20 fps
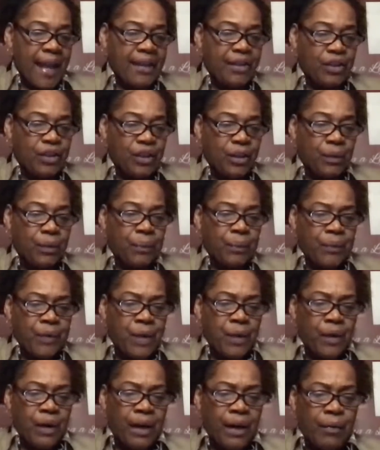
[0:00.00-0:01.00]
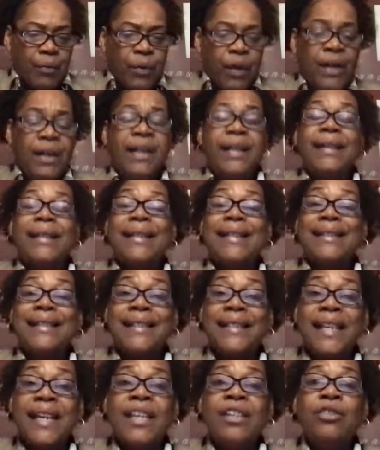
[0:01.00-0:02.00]
And so uh, we're going to
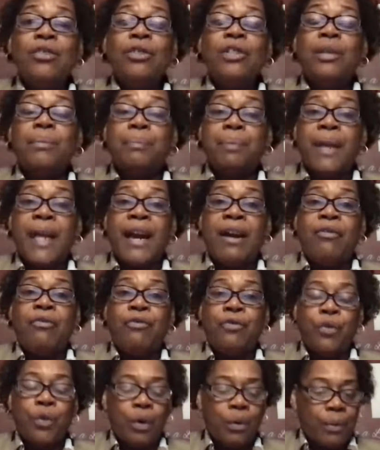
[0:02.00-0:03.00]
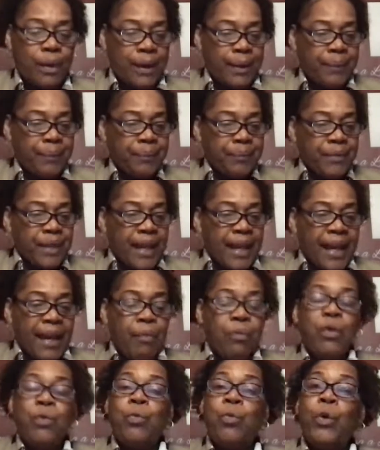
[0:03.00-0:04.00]
continue to plow forward
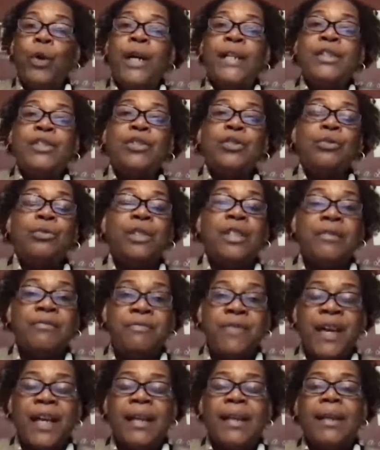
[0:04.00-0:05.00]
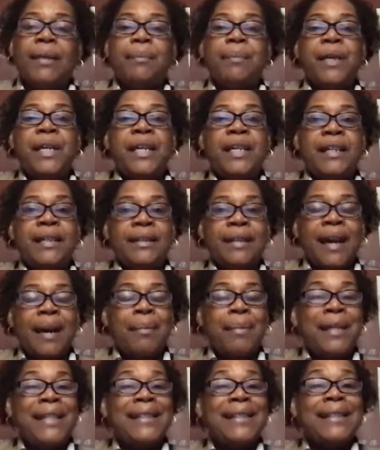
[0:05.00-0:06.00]
and we want to develop
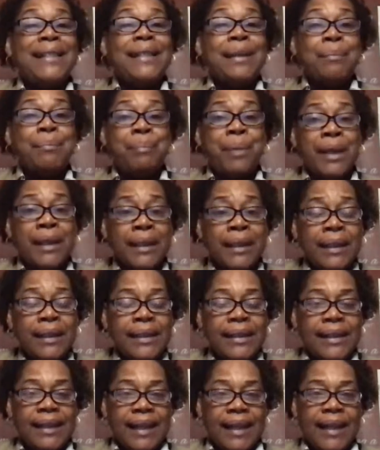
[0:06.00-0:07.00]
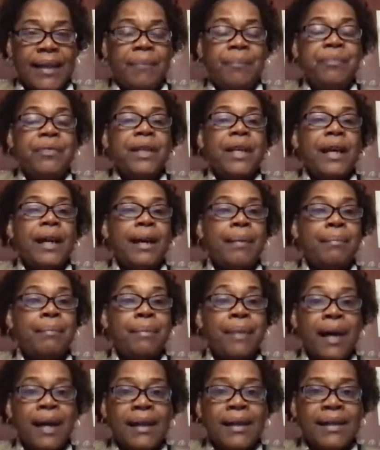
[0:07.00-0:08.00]
economic stability
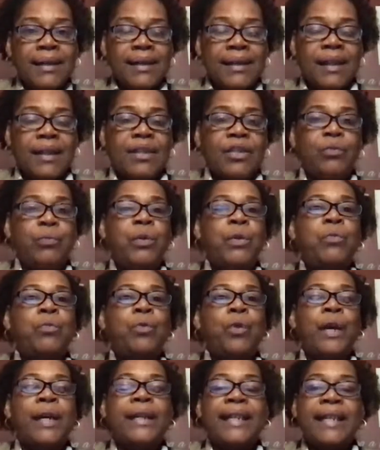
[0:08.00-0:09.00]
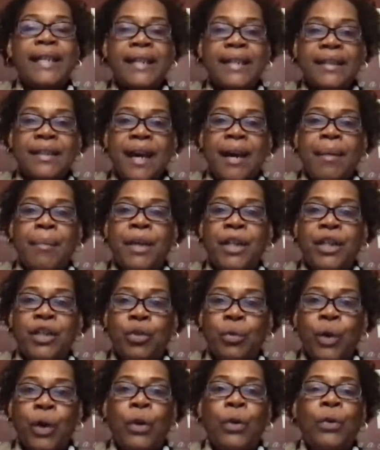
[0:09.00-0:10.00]
amongst us. We want
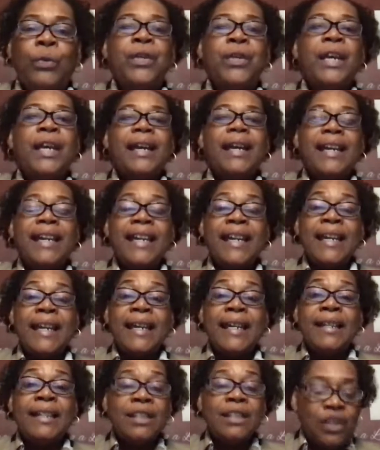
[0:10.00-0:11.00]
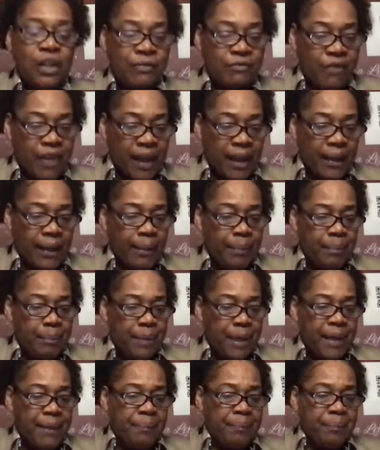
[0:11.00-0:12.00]
economic growth and
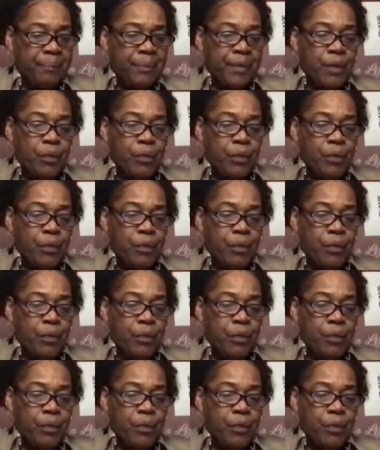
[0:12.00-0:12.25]
development.